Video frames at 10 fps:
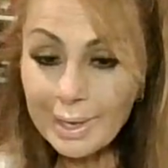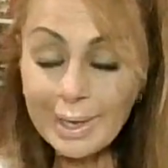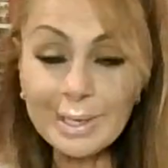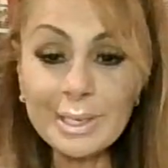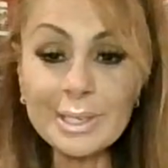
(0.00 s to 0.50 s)

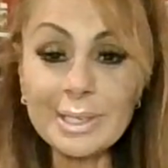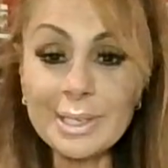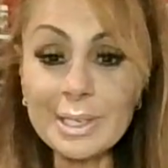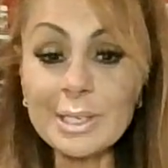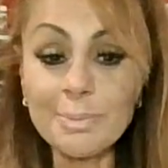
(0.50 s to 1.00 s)
It it
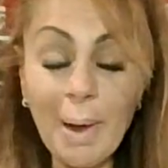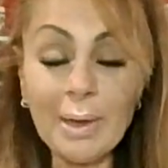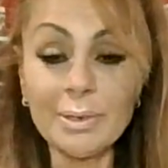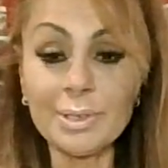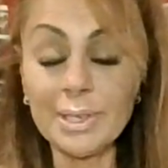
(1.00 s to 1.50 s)

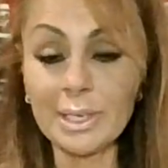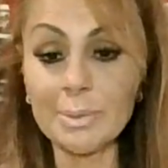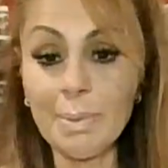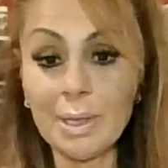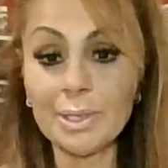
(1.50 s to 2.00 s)
expires next
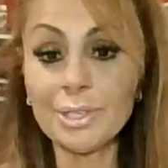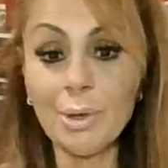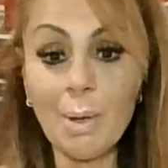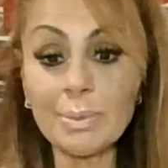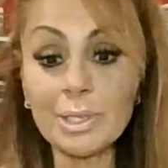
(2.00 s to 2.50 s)
month, so
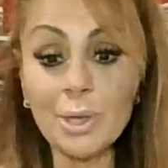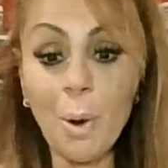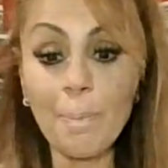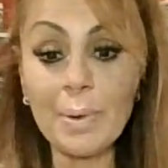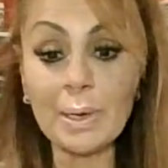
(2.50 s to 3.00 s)
I'm just
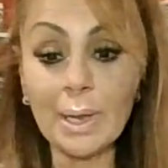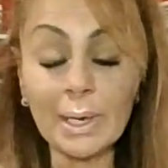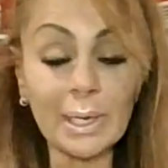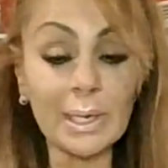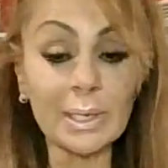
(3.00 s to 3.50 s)
hoping like
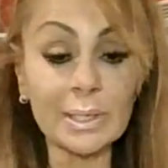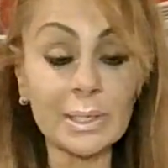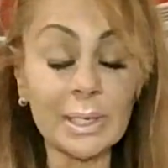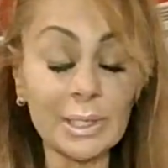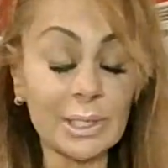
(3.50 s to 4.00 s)
it's
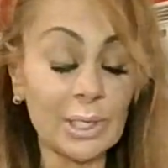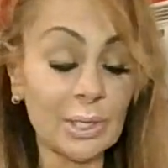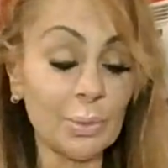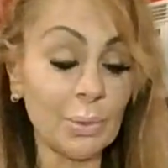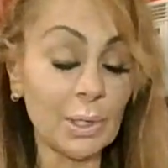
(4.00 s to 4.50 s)
it's
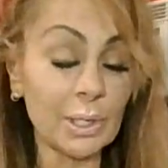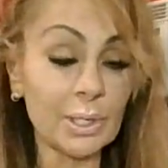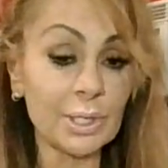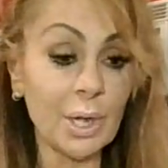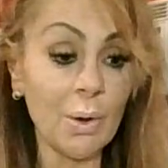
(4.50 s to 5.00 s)
gonna work.
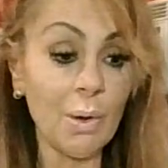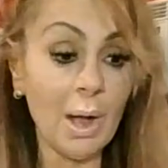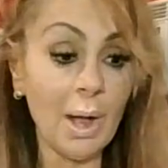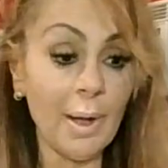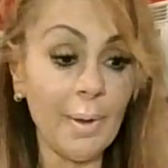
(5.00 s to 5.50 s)
So
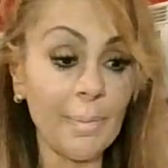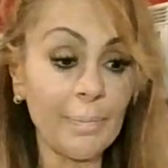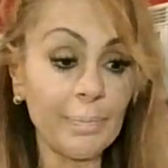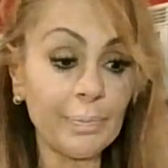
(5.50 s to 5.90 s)
um,